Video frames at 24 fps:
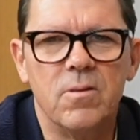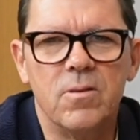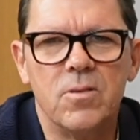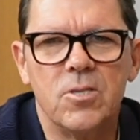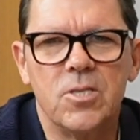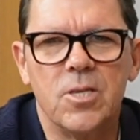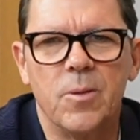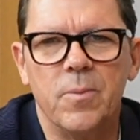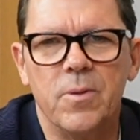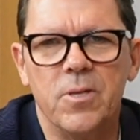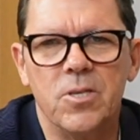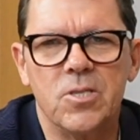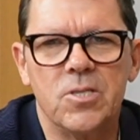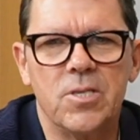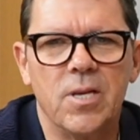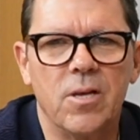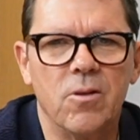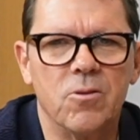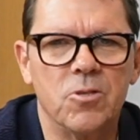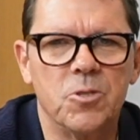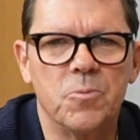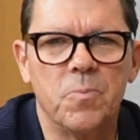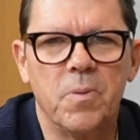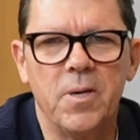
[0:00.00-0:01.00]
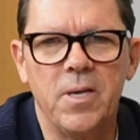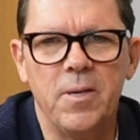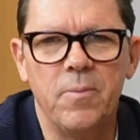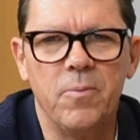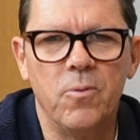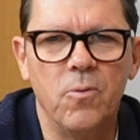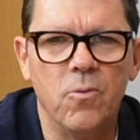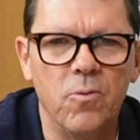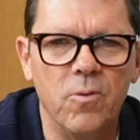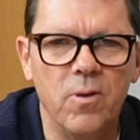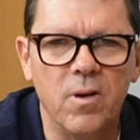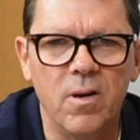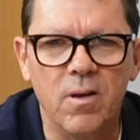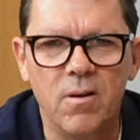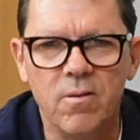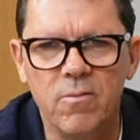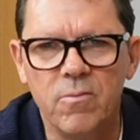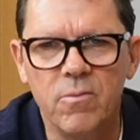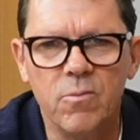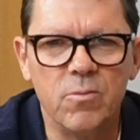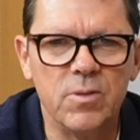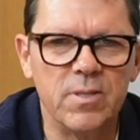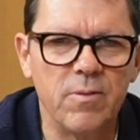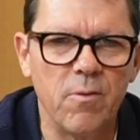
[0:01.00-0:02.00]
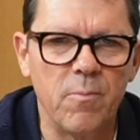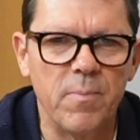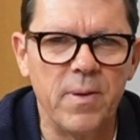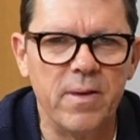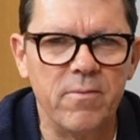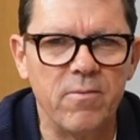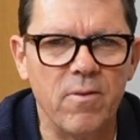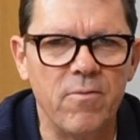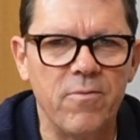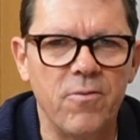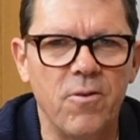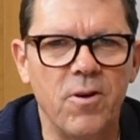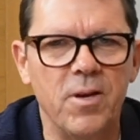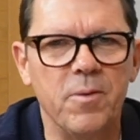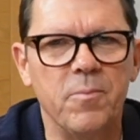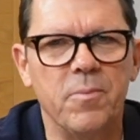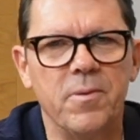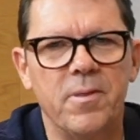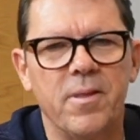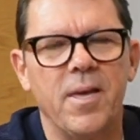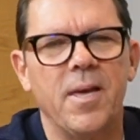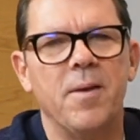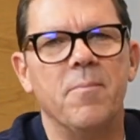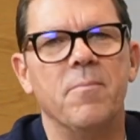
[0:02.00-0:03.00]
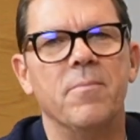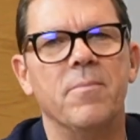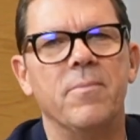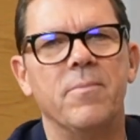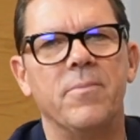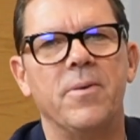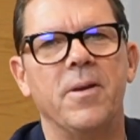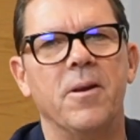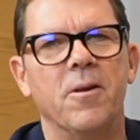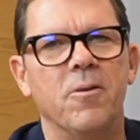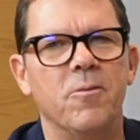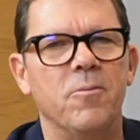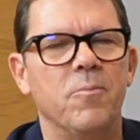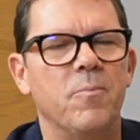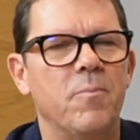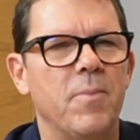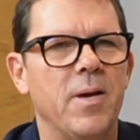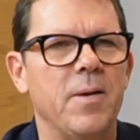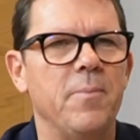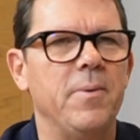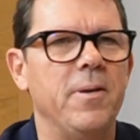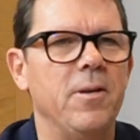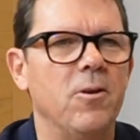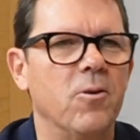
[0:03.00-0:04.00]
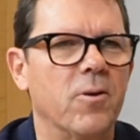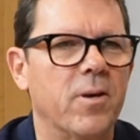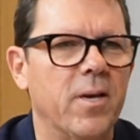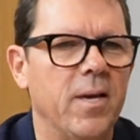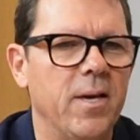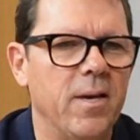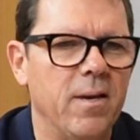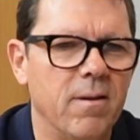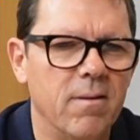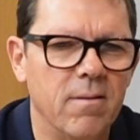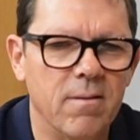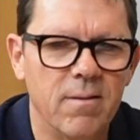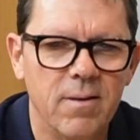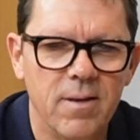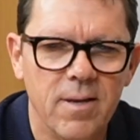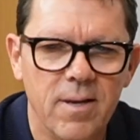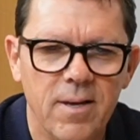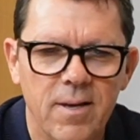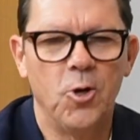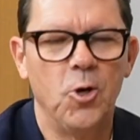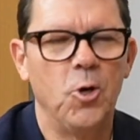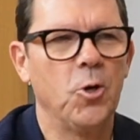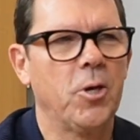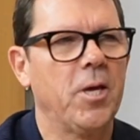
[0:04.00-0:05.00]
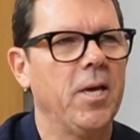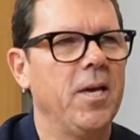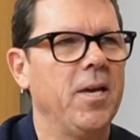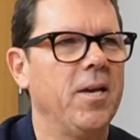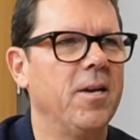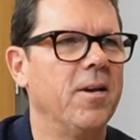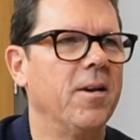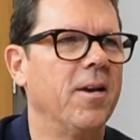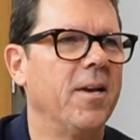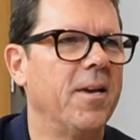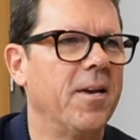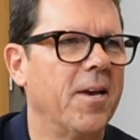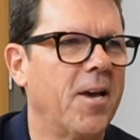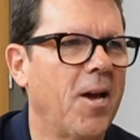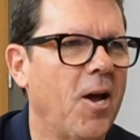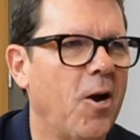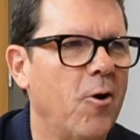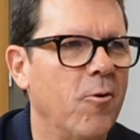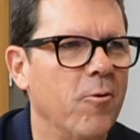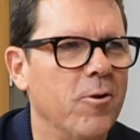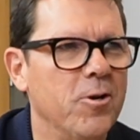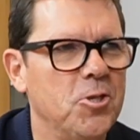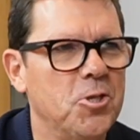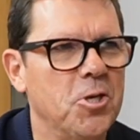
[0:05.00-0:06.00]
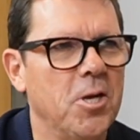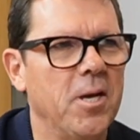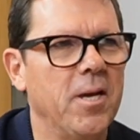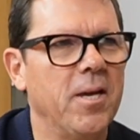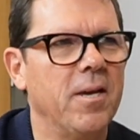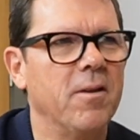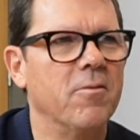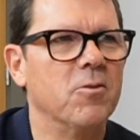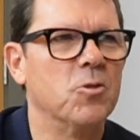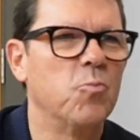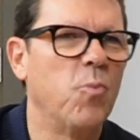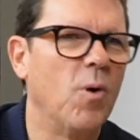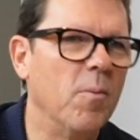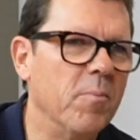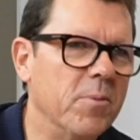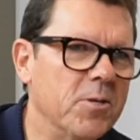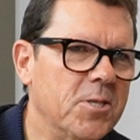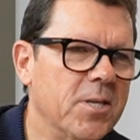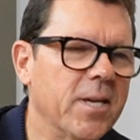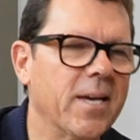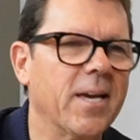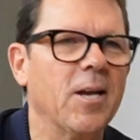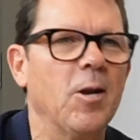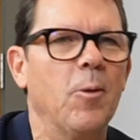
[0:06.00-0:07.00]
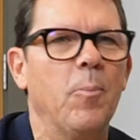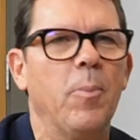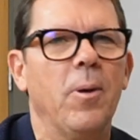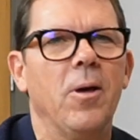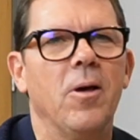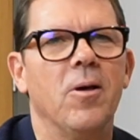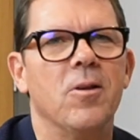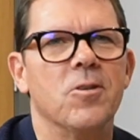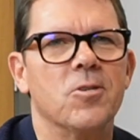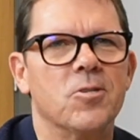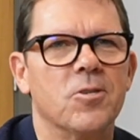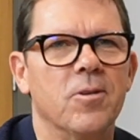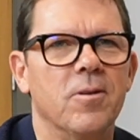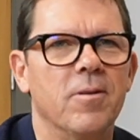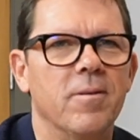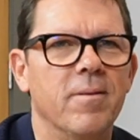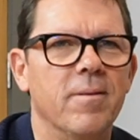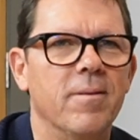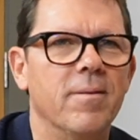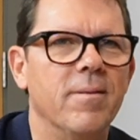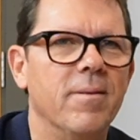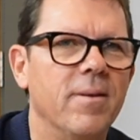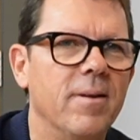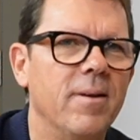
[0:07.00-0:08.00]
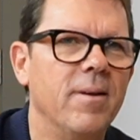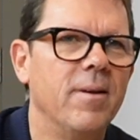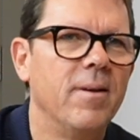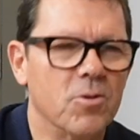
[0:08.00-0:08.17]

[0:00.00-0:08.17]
some of the salespeople, we always have a bit of a fight with them, maybe not looking encouraging. There's one particular person.